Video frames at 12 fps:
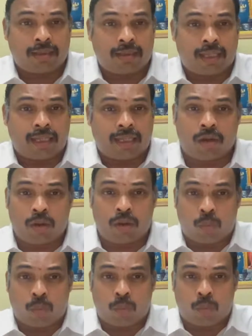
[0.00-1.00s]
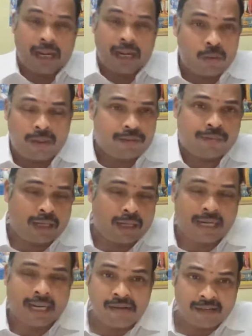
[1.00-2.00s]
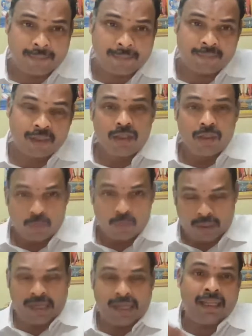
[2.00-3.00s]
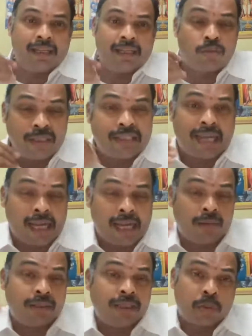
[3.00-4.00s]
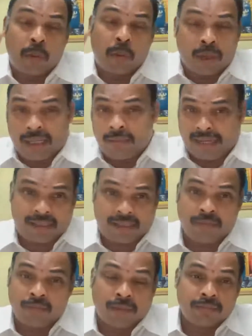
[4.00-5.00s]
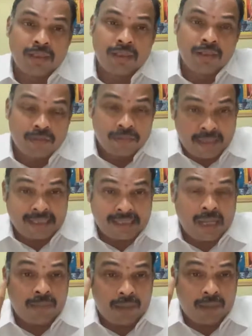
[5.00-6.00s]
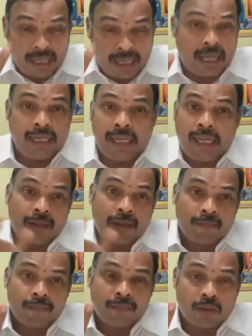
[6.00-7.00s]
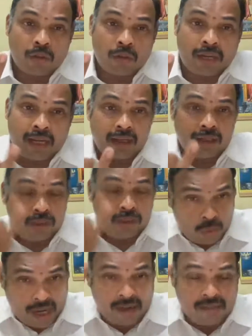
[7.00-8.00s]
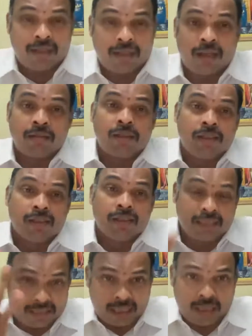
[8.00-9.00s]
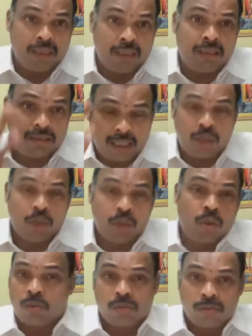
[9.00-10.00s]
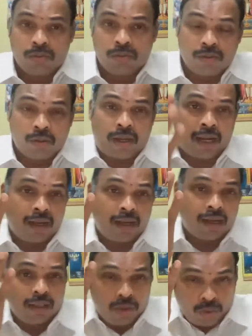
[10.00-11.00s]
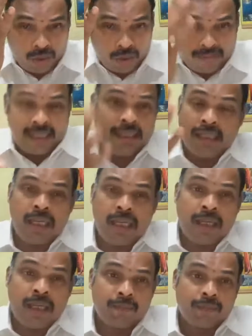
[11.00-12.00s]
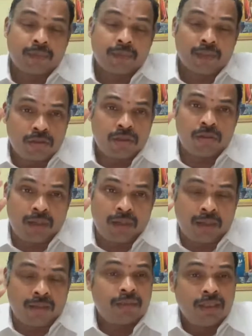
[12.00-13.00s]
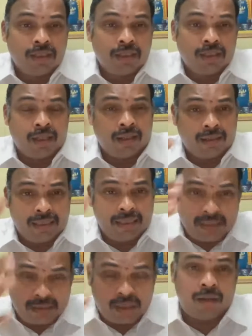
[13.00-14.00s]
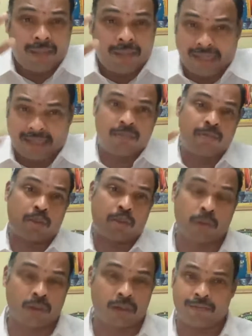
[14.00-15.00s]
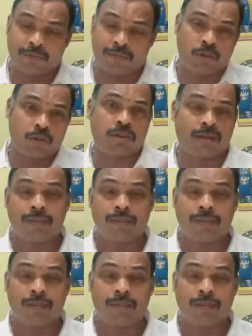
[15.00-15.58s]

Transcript: is nothing called one language for a country. Only thing is which language is spoken maximum. For example, Bengali. Okay, you have the Tamil, Telugu. Okay, you have Hindi. So these are all maximum spoken. Of course,